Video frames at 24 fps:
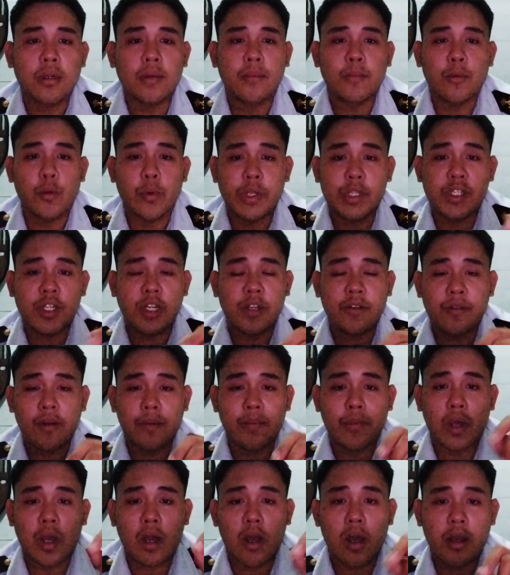origin
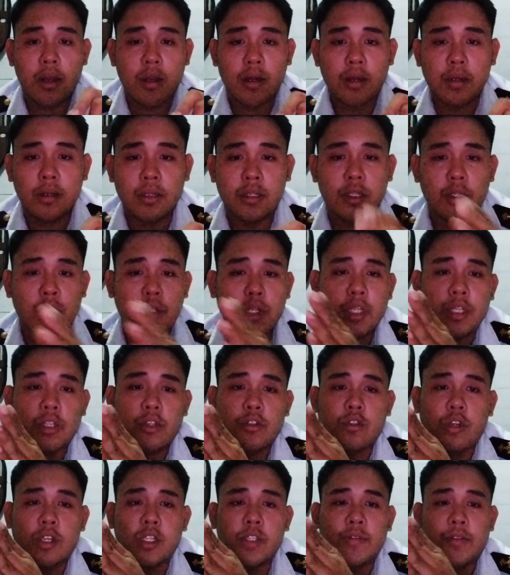from the R. You need to
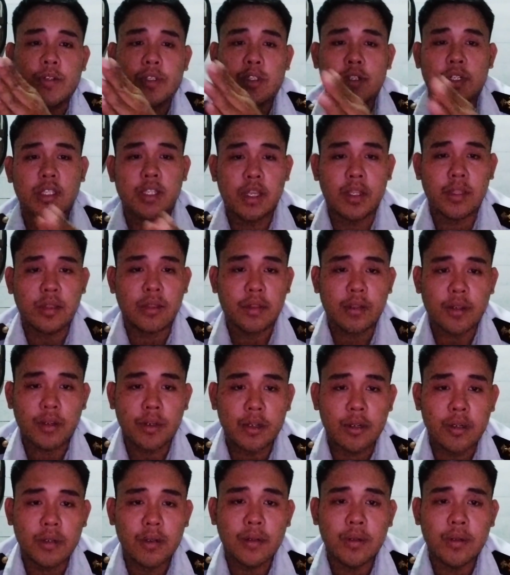transfer to the center,